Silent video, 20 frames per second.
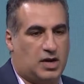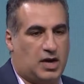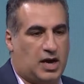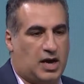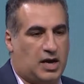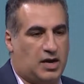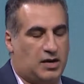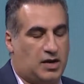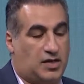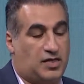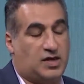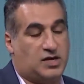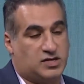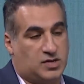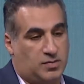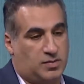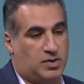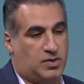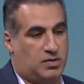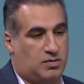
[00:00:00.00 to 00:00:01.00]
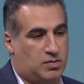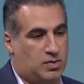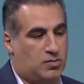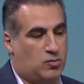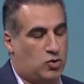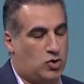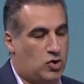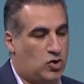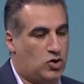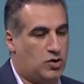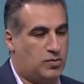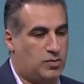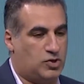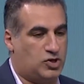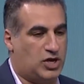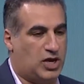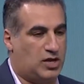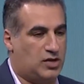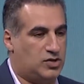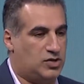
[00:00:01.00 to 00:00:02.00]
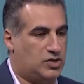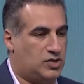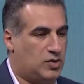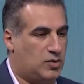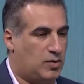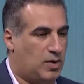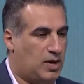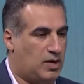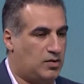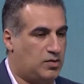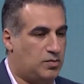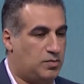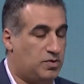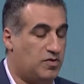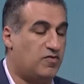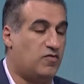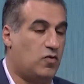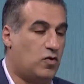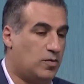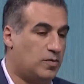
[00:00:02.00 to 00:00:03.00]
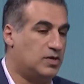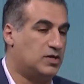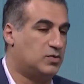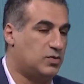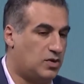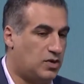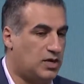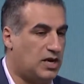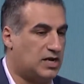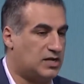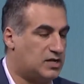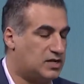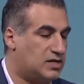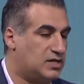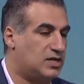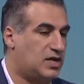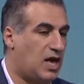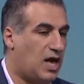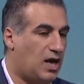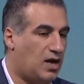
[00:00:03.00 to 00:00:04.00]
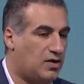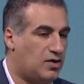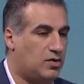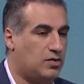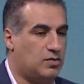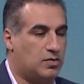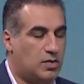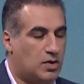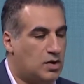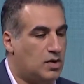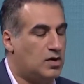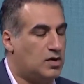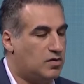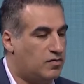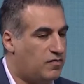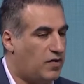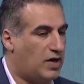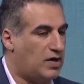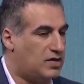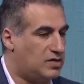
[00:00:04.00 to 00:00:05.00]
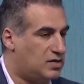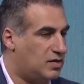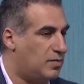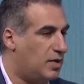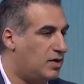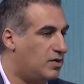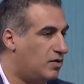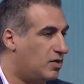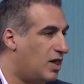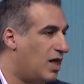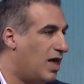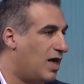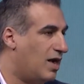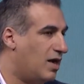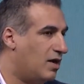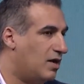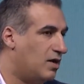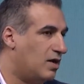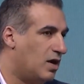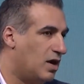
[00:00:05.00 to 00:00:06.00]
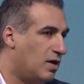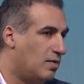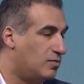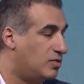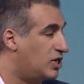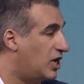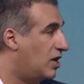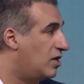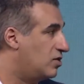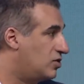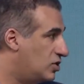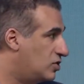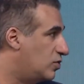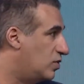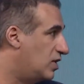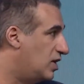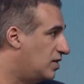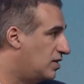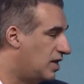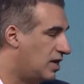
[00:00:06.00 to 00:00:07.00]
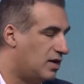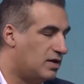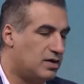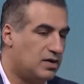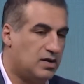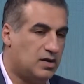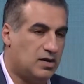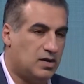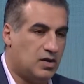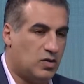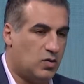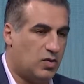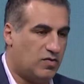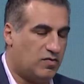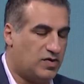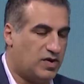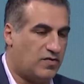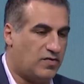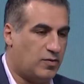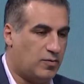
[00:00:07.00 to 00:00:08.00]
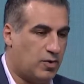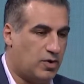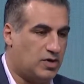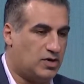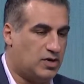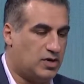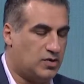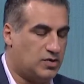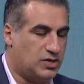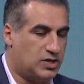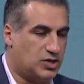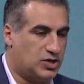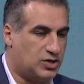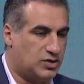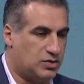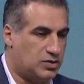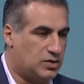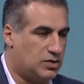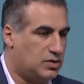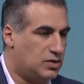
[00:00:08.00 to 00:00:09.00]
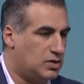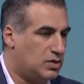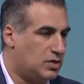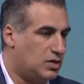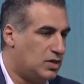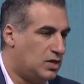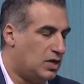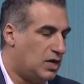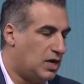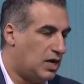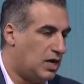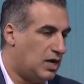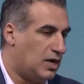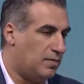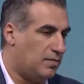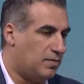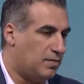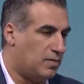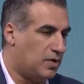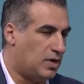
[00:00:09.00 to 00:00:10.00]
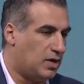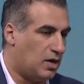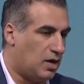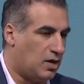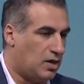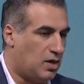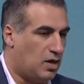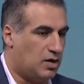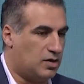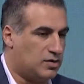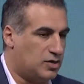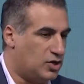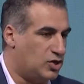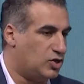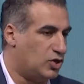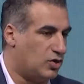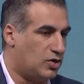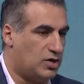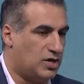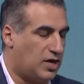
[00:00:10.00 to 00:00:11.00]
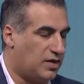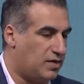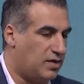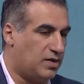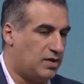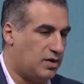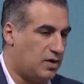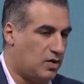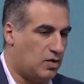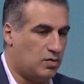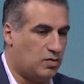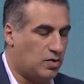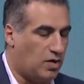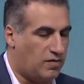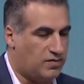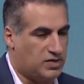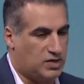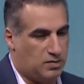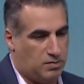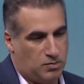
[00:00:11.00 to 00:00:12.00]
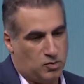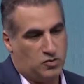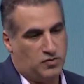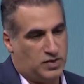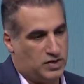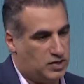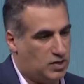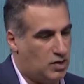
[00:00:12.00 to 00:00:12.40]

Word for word: and I think some of the, the, more notable challenges are around performance. When you get to scale, you find some underlying um, challenges within that. We've definitely run into those issues um, al along the journey. I think you know, and obviously moving